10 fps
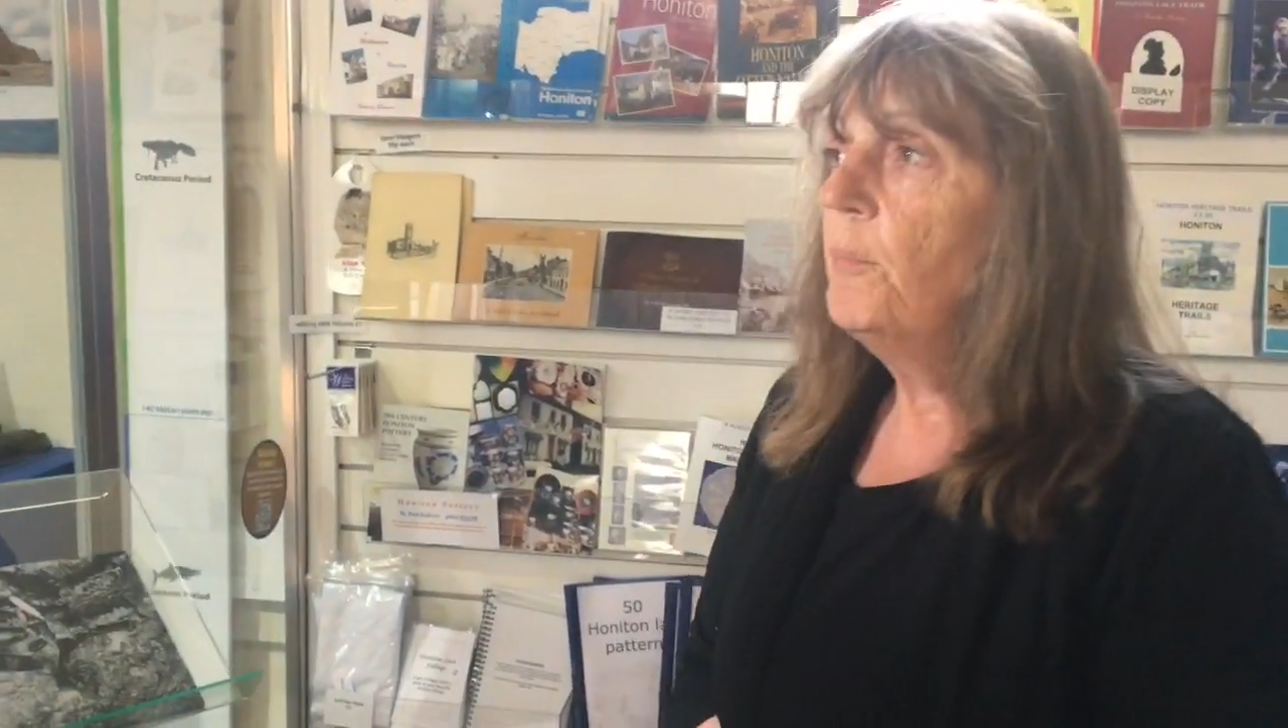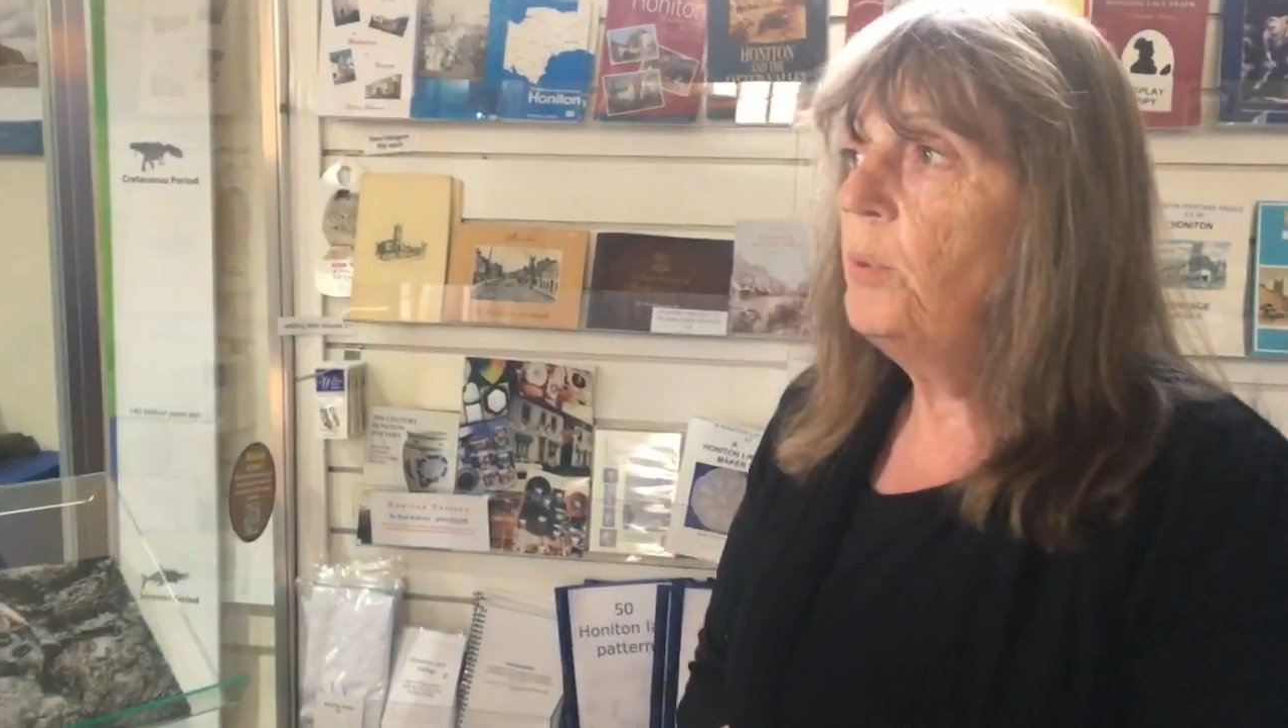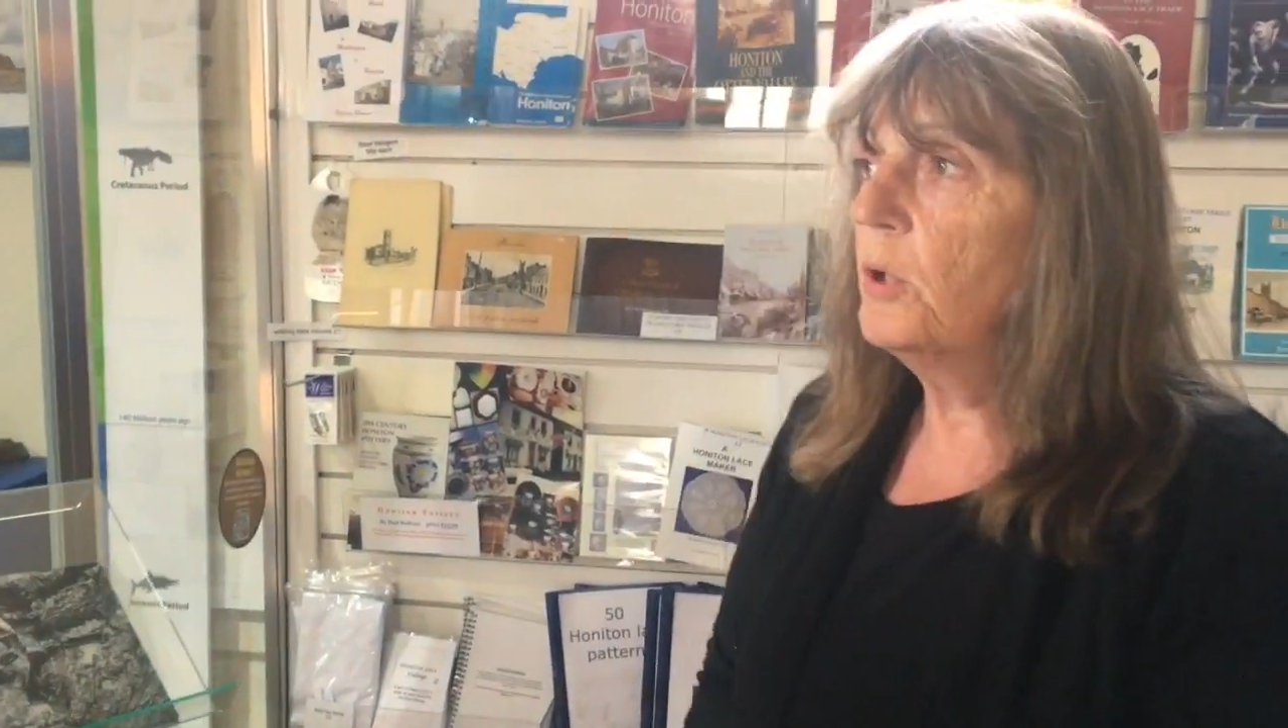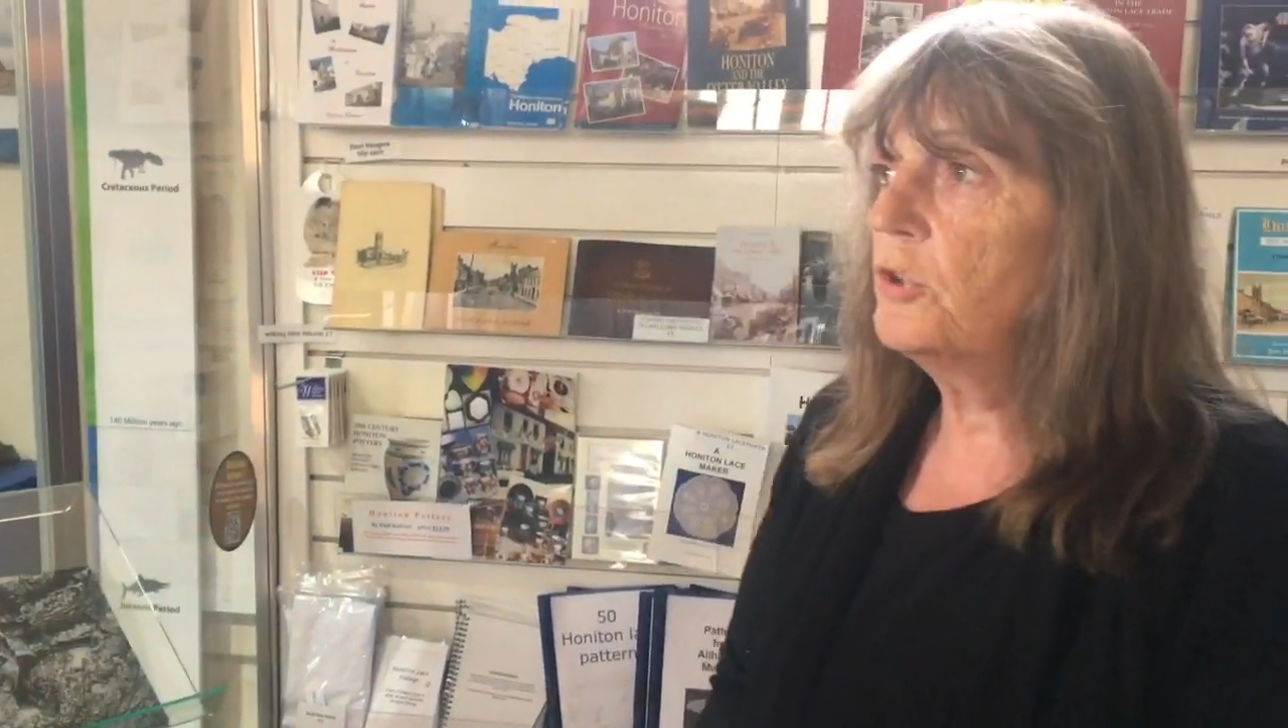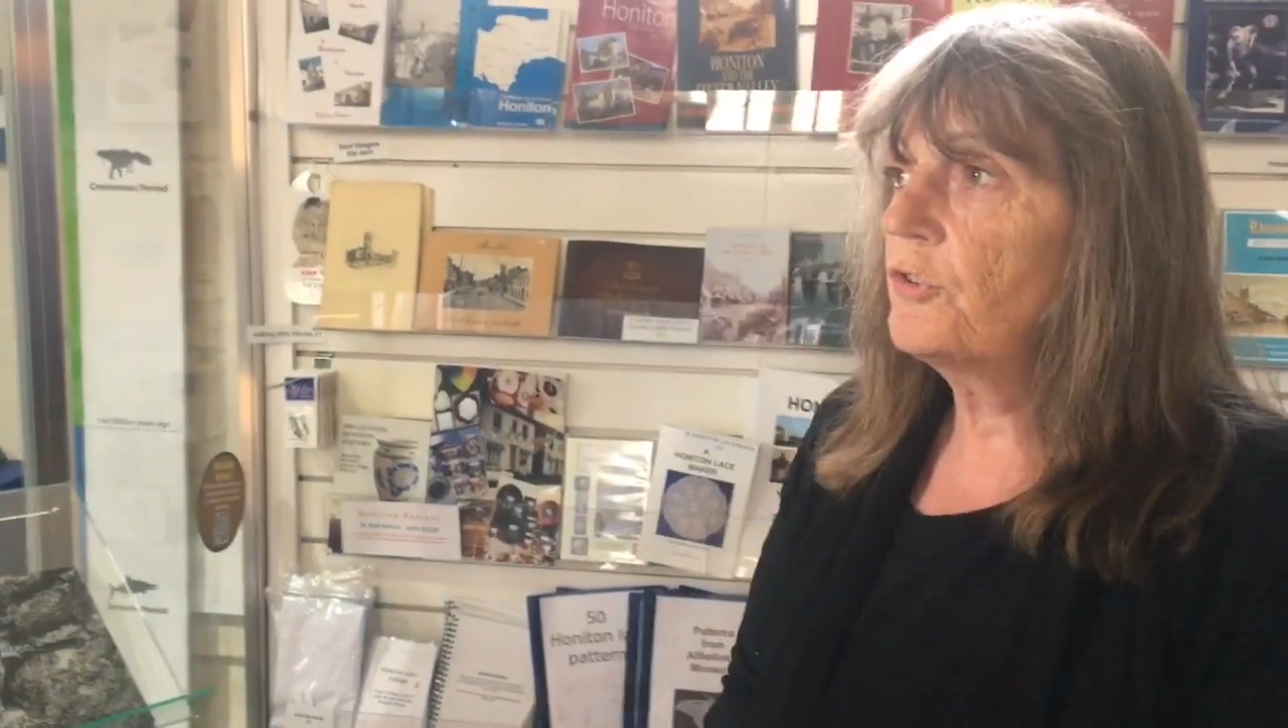
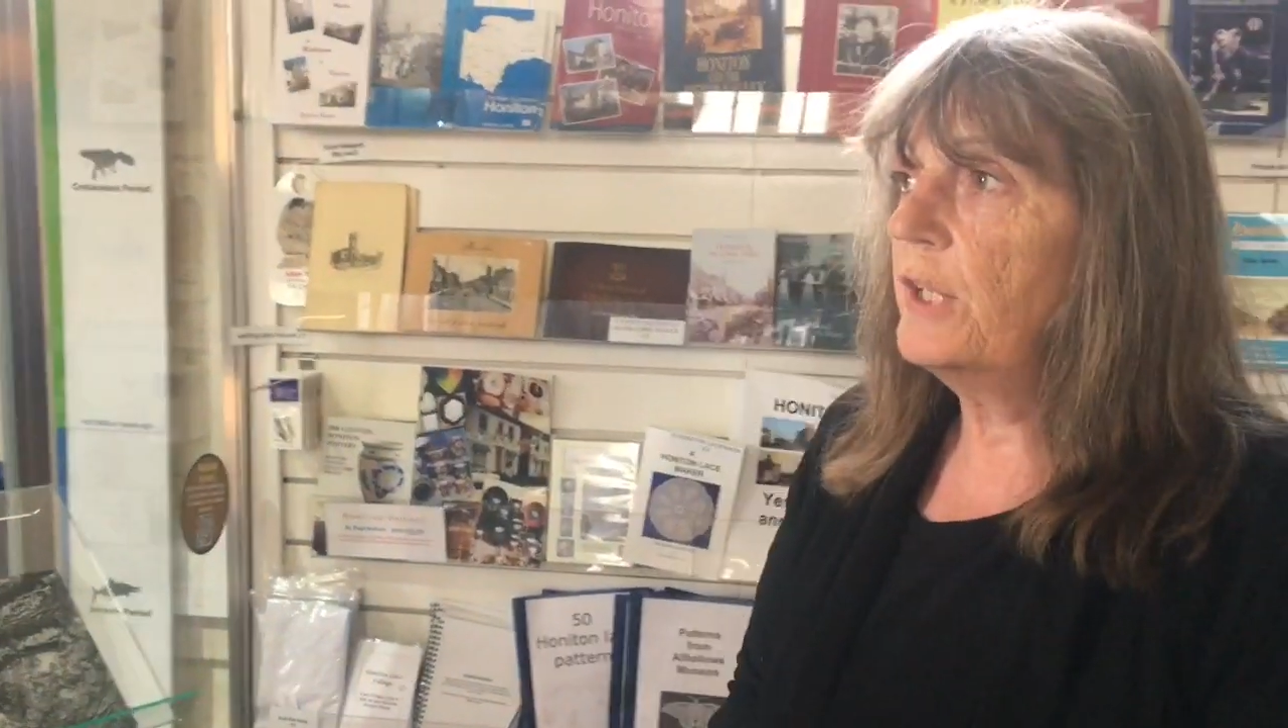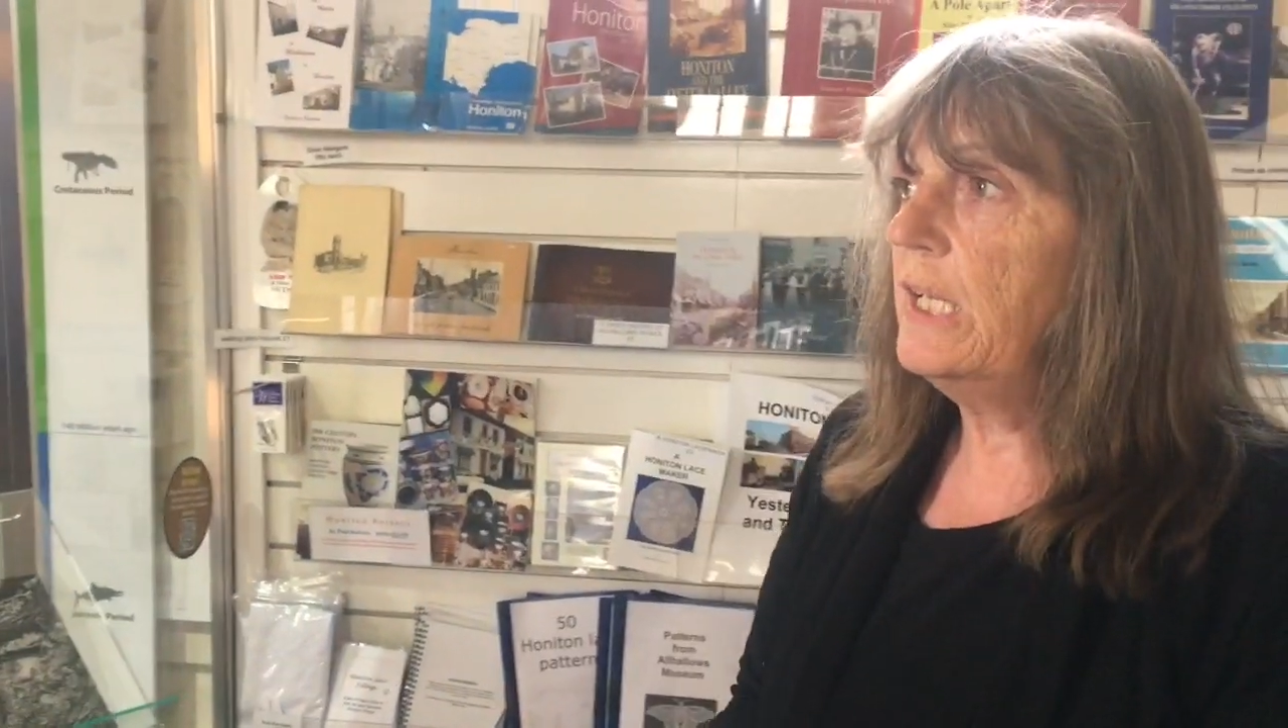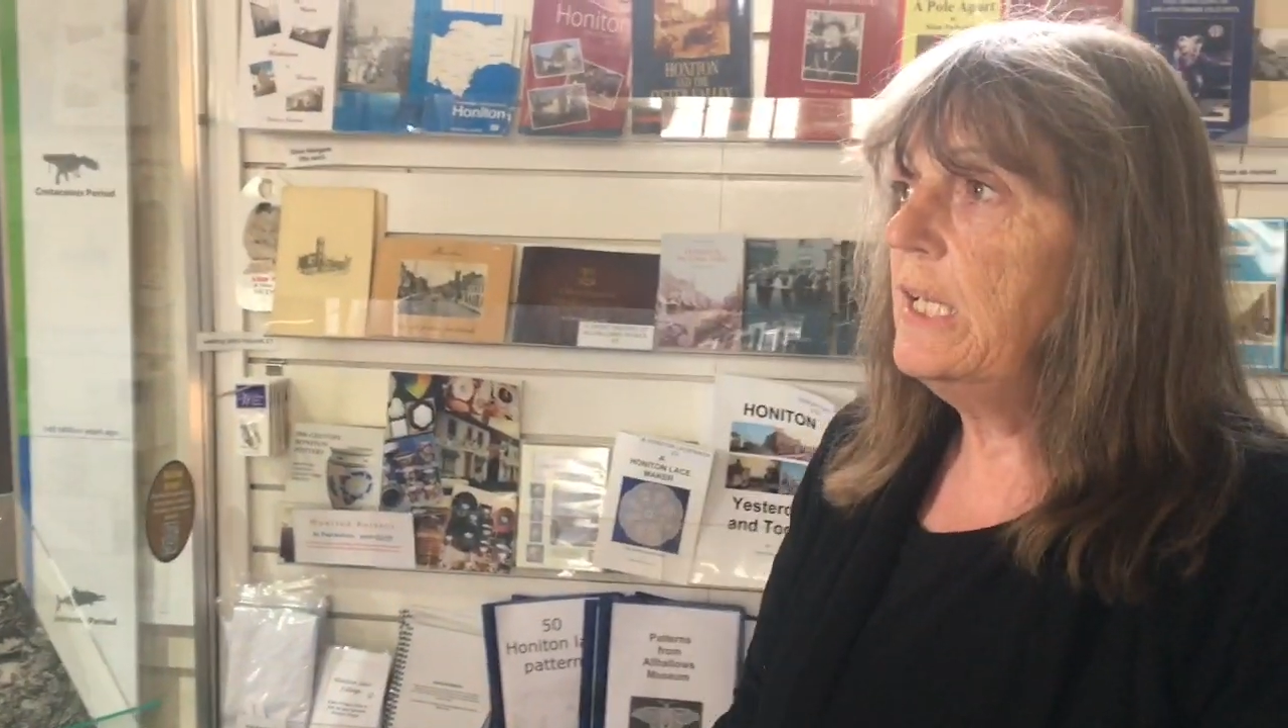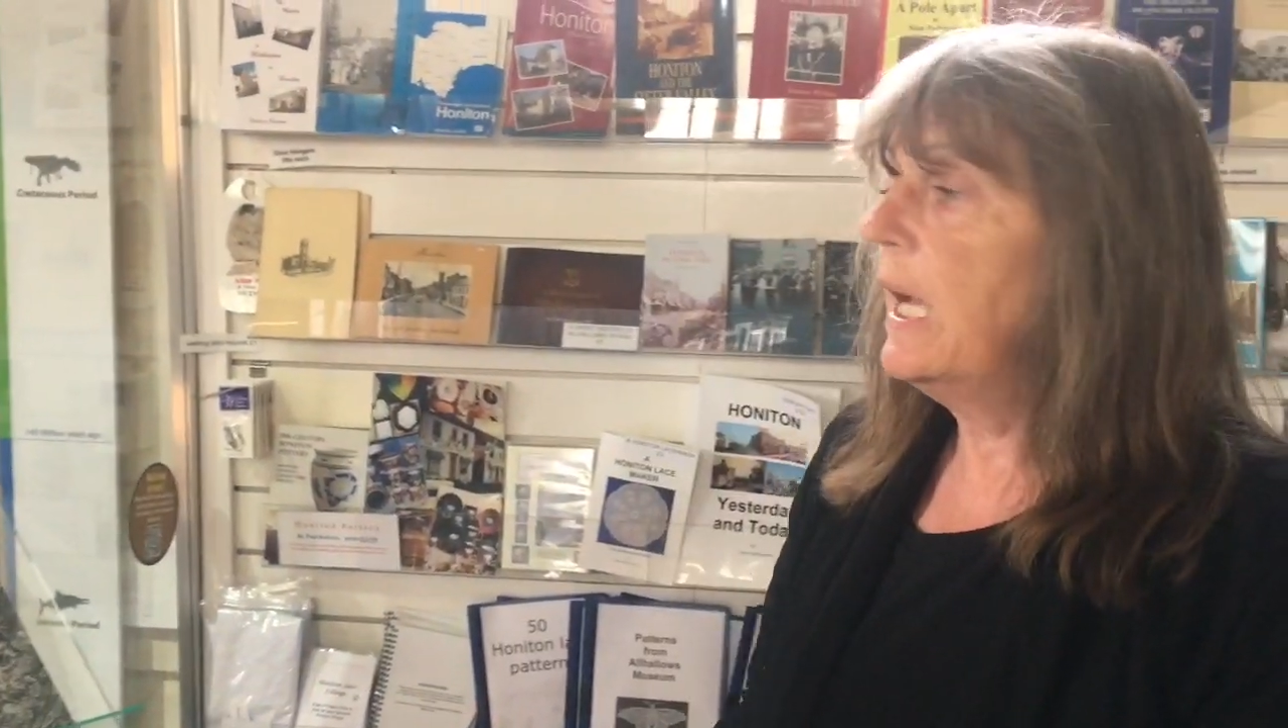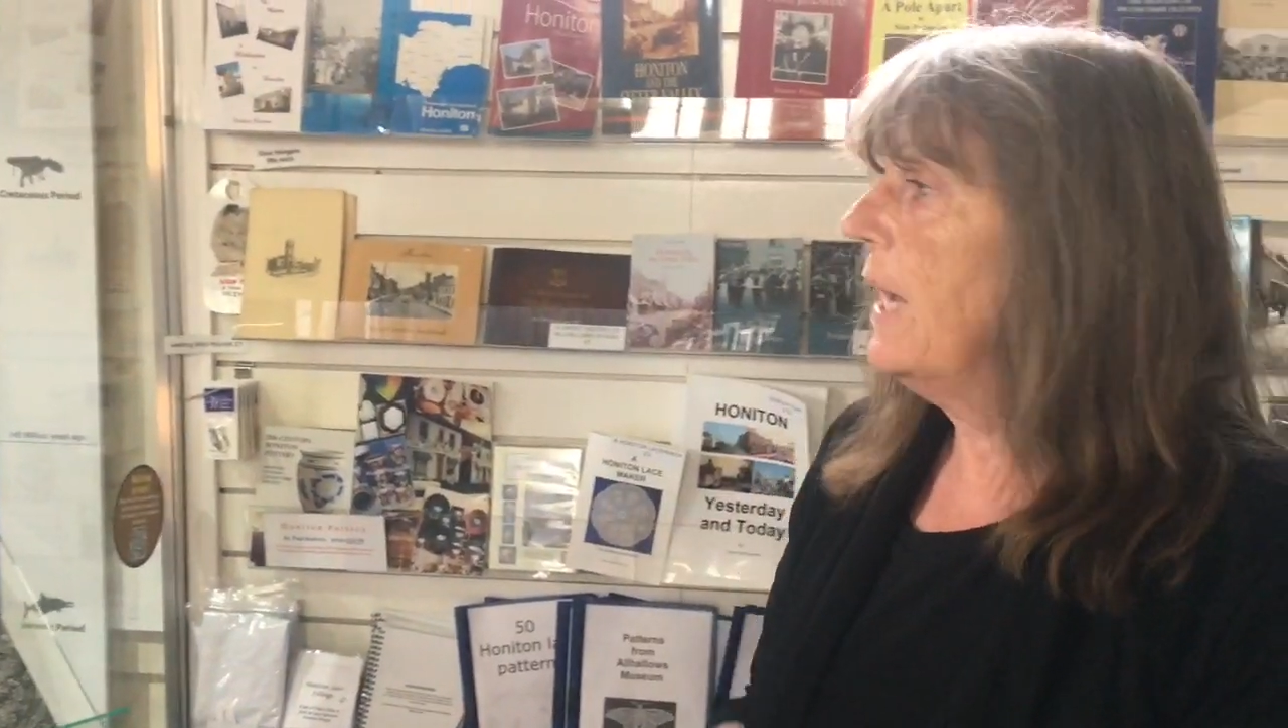pottery